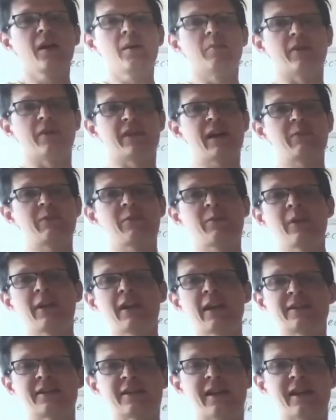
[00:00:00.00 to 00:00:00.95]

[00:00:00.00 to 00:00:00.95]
But then when we get to the